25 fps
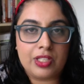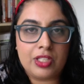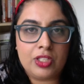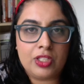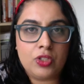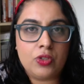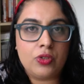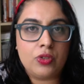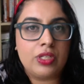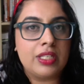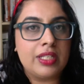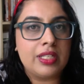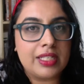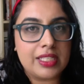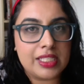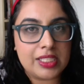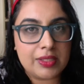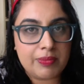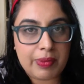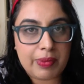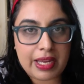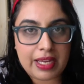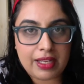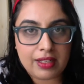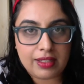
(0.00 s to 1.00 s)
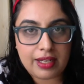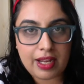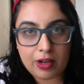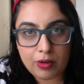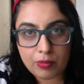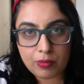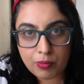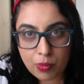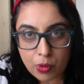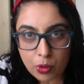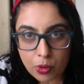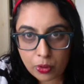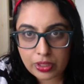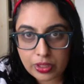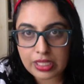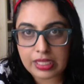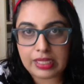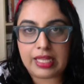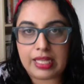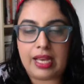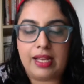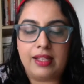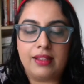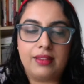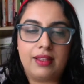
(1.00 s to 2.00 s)
And you can expand out more than
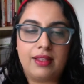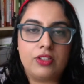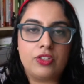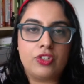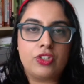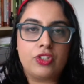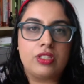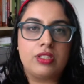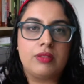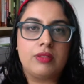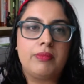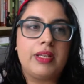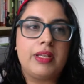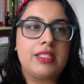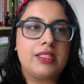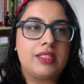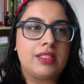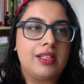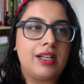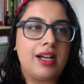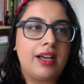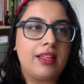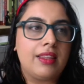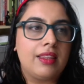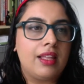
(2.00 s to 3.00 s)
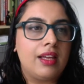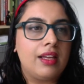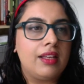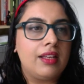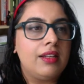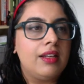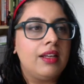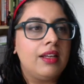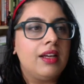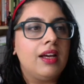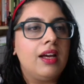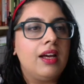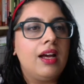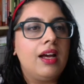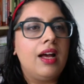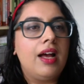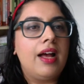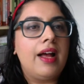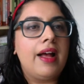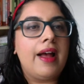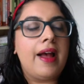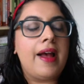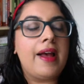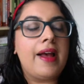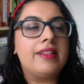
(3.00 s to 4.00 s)
that. That's just a basic guideline.
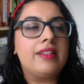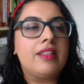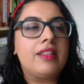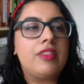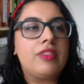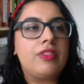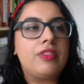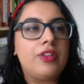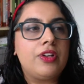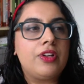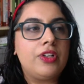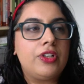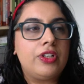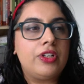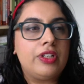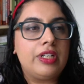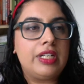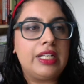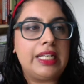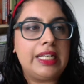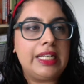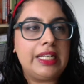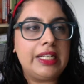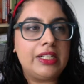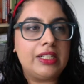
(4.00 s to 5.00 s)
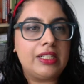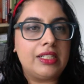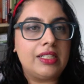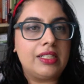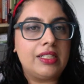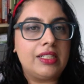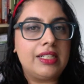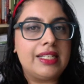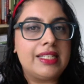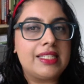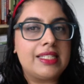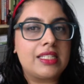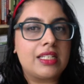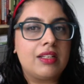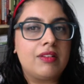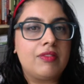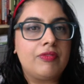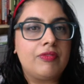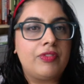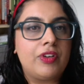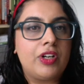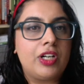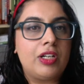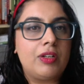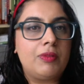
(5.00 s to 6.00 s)
And then third here is
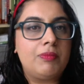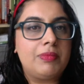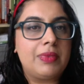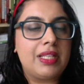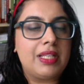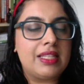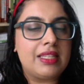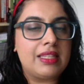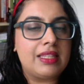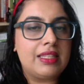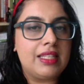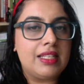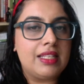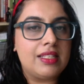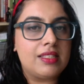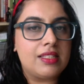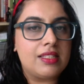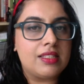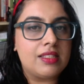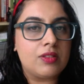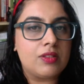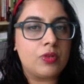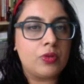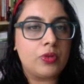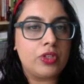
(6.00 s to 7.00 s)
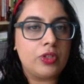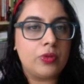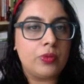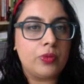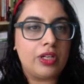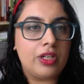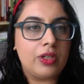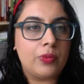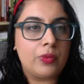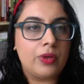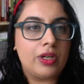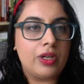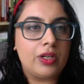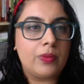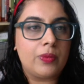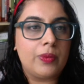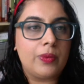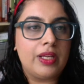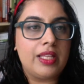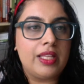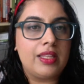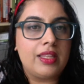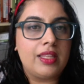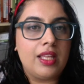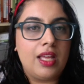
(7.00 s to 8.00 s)
confirm that this is who you want to work
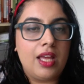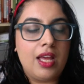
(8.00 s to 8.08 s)
with.